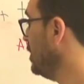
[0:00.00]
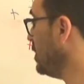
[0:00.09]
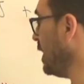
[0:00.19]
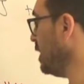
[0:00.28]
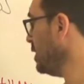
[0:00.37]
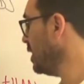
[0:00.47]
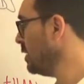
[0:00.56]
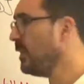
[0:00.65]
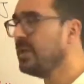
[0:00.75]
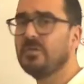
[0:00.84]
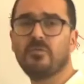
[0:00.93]
okay,
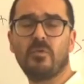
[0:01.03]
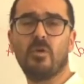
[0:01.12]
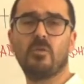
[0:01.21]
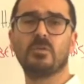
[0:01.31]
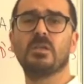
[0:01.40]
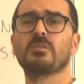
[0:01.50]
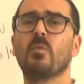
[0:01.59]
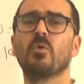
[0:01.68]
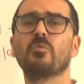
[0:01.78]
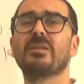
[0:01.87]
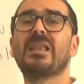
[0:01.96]
my new phone is
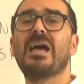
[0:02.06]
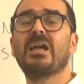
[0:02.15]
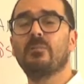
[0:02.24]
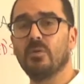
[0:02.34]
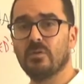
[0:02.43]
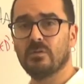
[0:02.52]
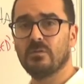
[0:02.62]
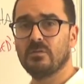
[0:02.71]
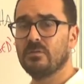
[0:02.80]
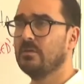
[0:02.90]
more reliable,